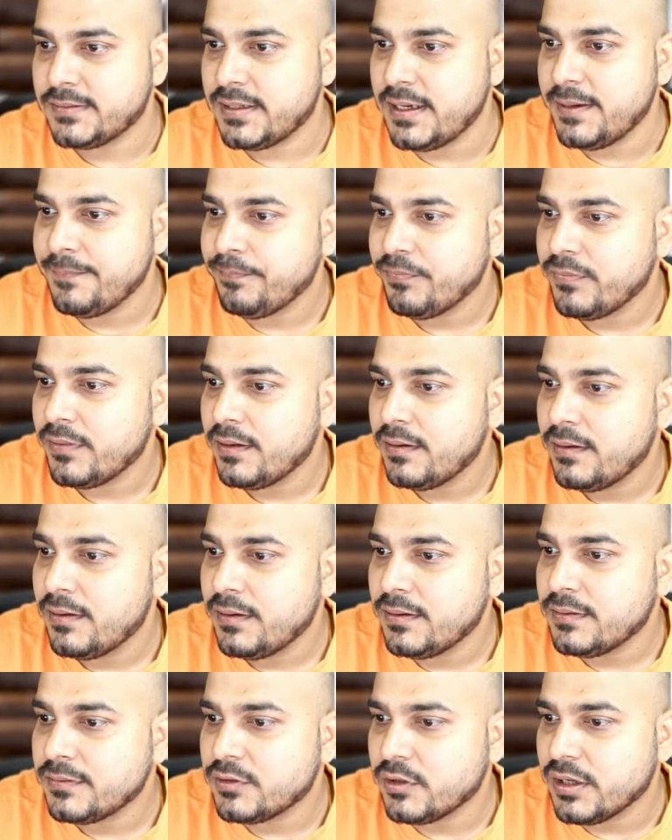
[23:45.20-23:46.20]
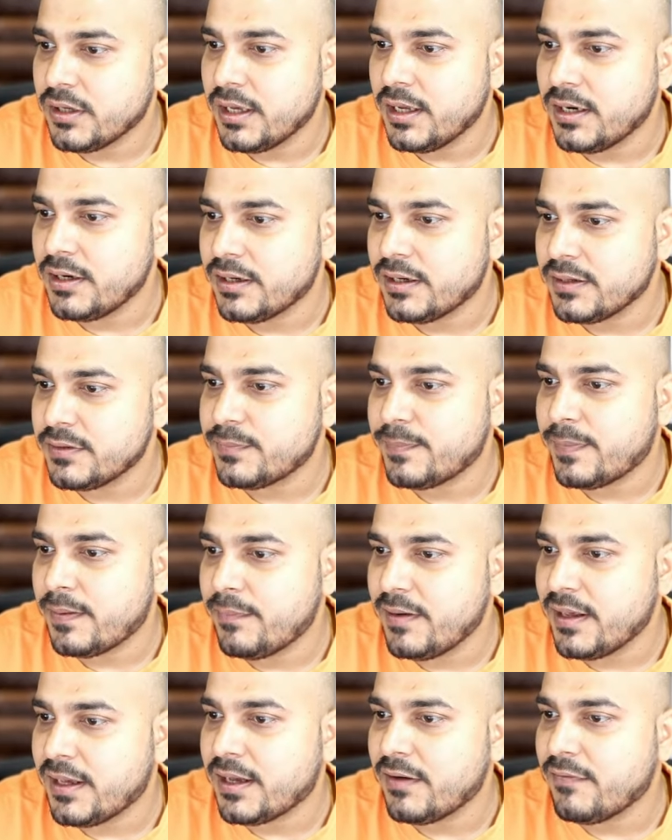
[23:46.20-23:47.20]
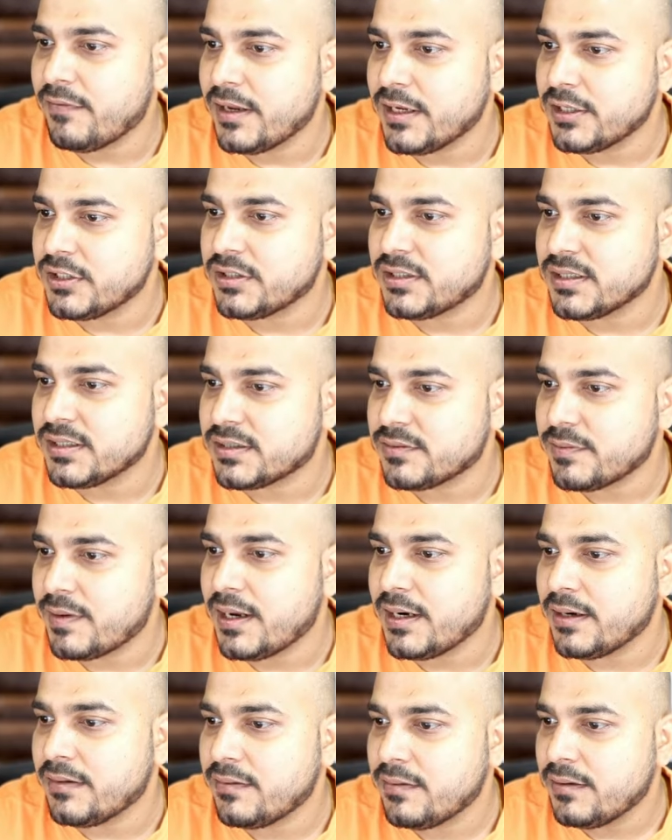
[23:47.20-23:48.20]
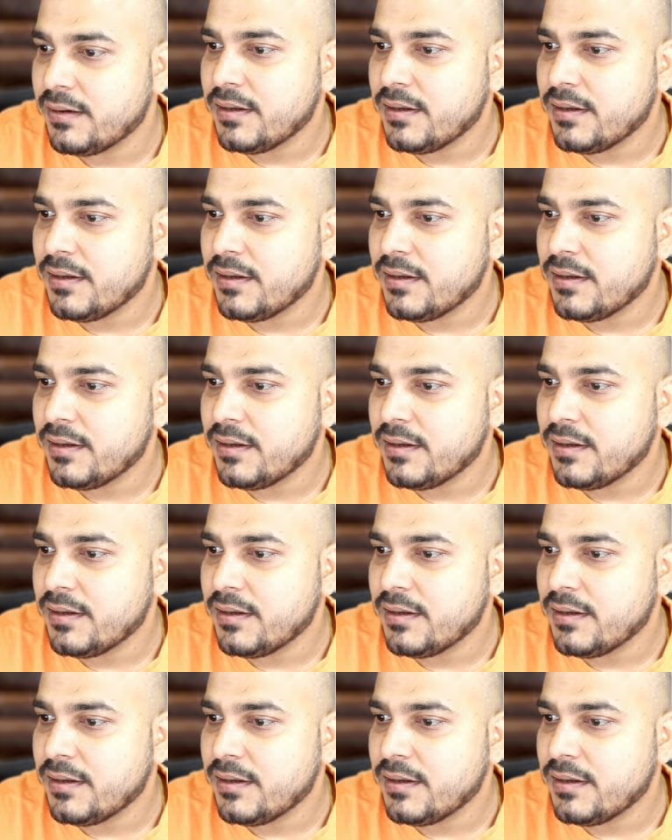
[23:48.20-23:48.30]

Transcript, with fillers: see so here it is public coverage this one